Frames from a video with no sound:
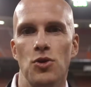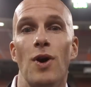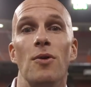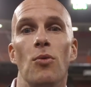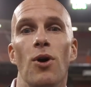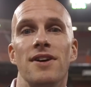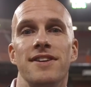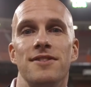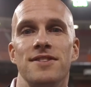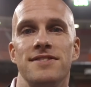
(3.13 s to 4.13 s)
Grant Wahl
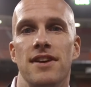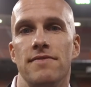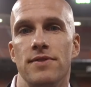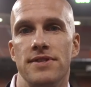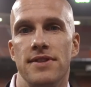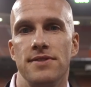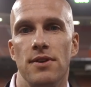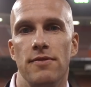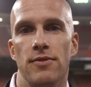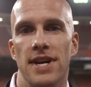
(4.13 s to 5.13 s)
here in San
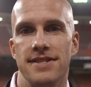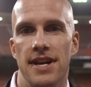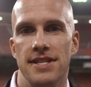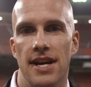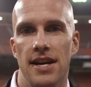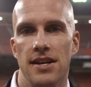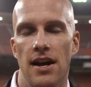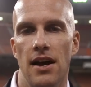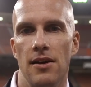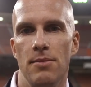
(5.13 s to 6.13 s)
Francisco for S I dot
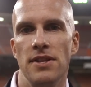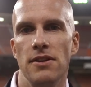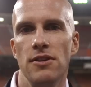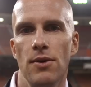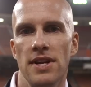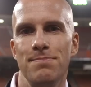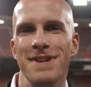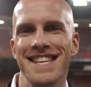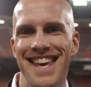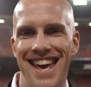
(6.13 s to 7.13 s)
com, and the U S
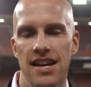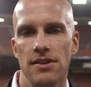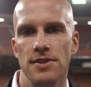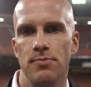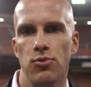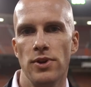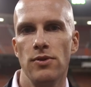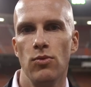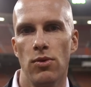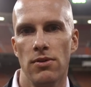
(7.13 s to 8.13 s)
began its
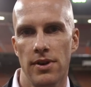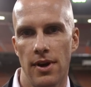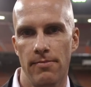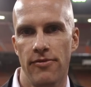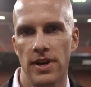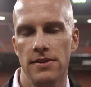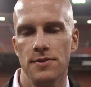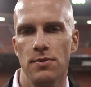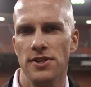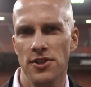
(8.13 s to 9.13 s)
pre-World Cup
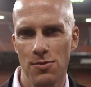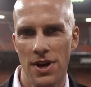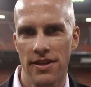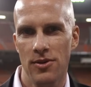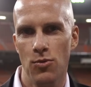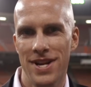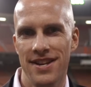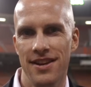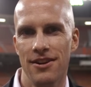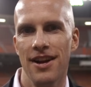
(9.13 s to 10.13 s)
friendlies with a two nothing win
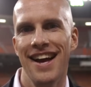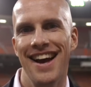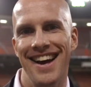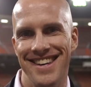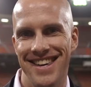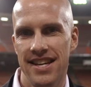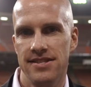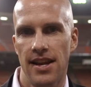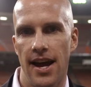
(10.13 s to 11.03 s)
here against